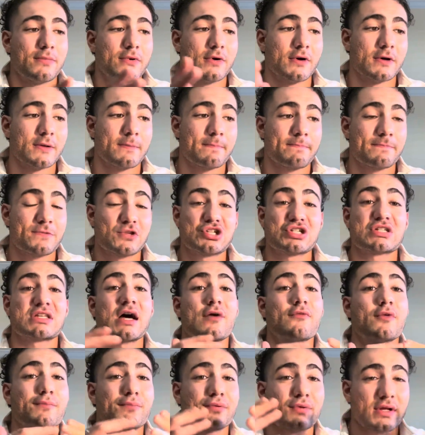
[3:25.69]
but just
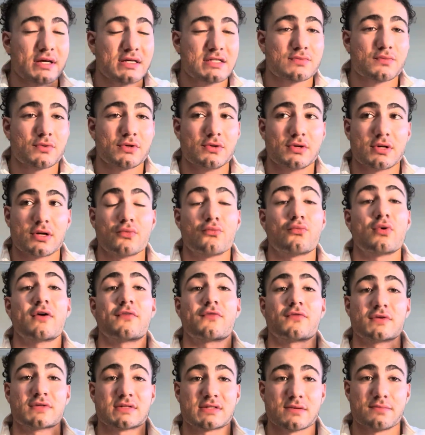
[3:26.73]
have a place where you can
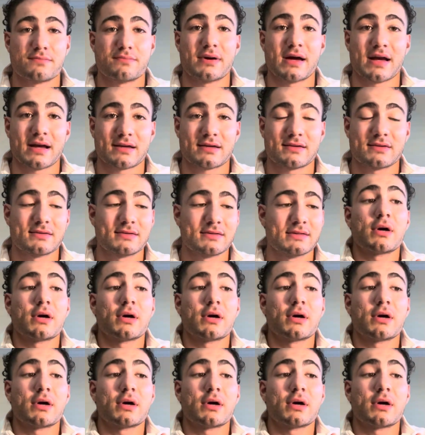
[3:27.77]
reference it back.